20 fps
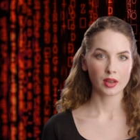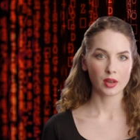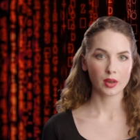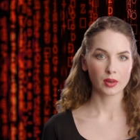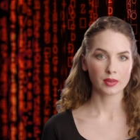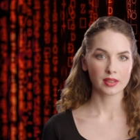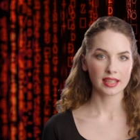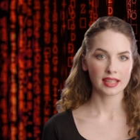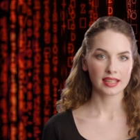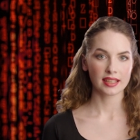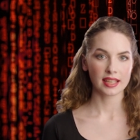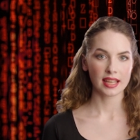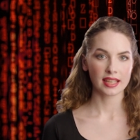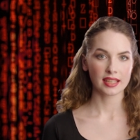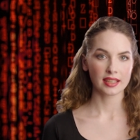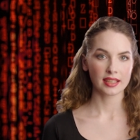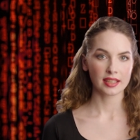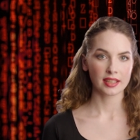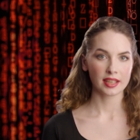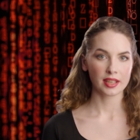
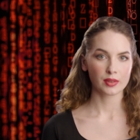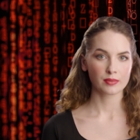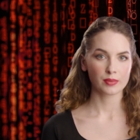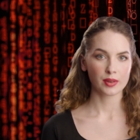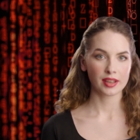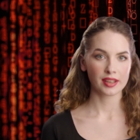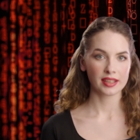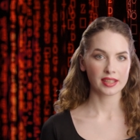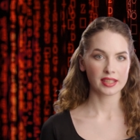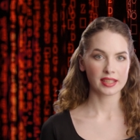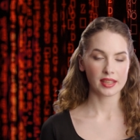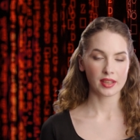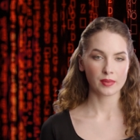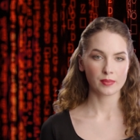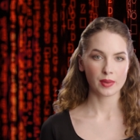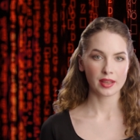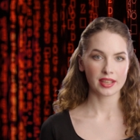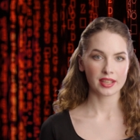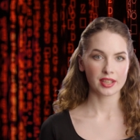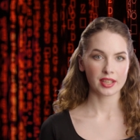organizations can reduce
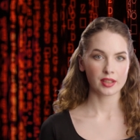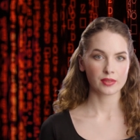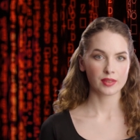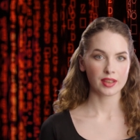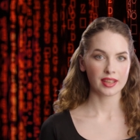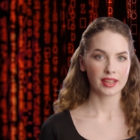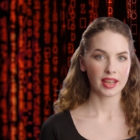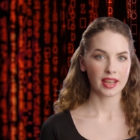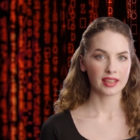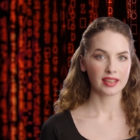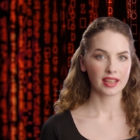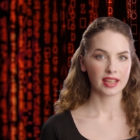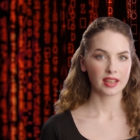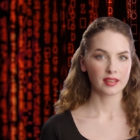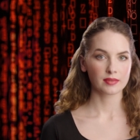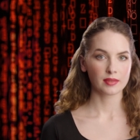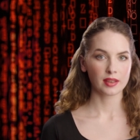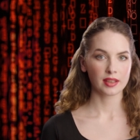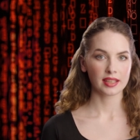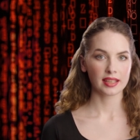their risk of a
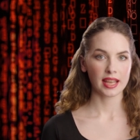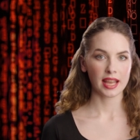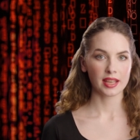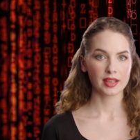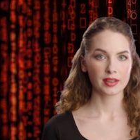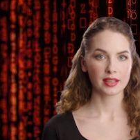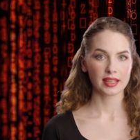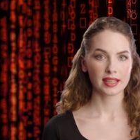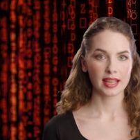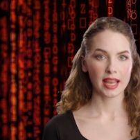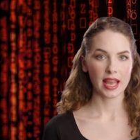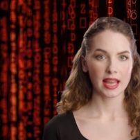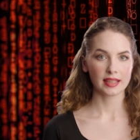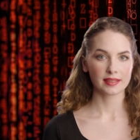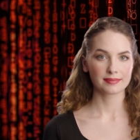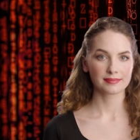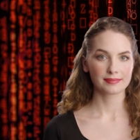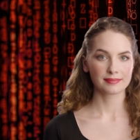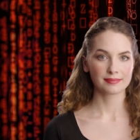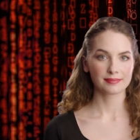successful cyber
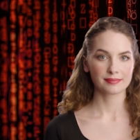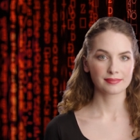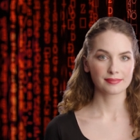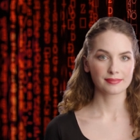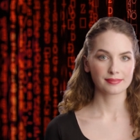attack.